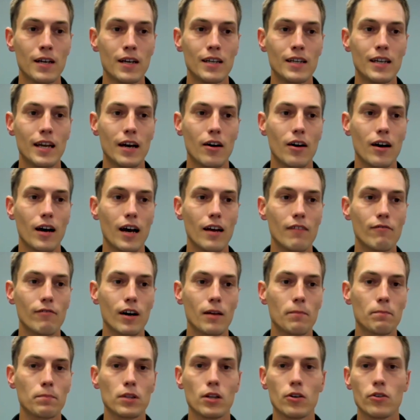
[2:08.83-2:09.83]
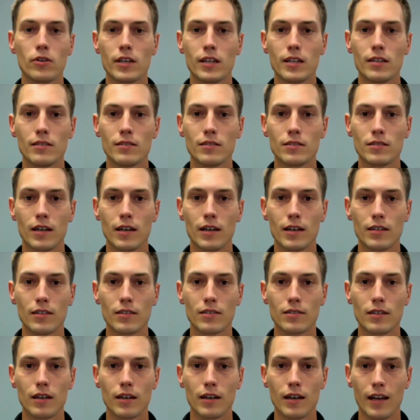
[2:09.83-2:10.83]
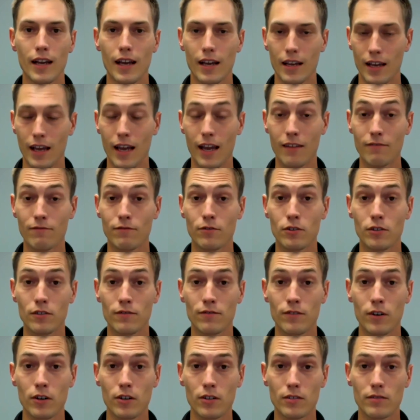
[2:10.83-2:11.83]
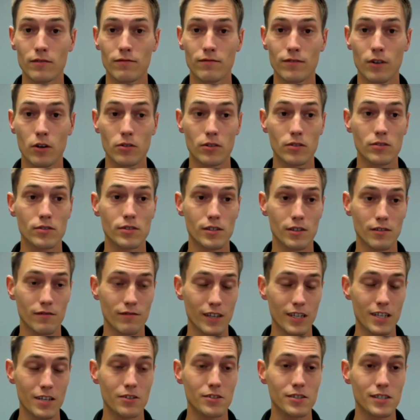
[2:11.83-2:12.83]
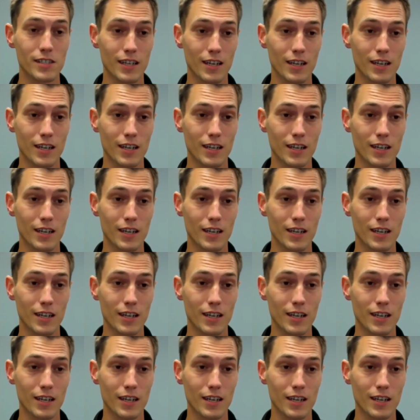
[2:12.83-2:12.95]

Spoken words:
Now, I've uploaded a handful of photos or videos,